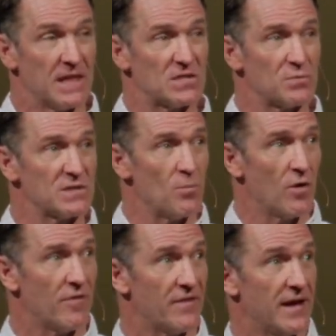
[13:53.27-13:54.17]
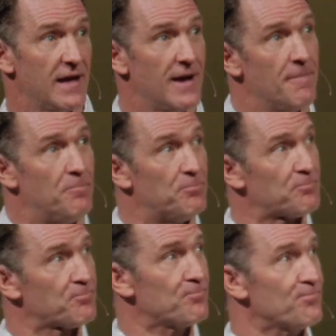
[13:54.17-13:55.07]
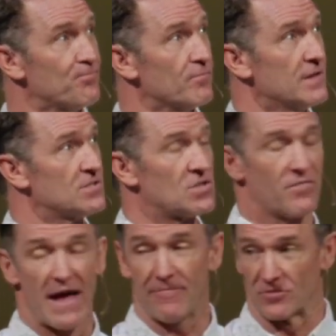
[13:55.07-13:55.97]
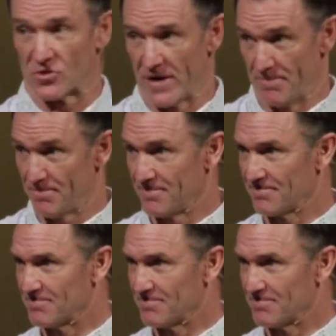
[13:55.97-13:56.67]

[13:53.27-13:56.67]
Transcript: This was more of a survival trip.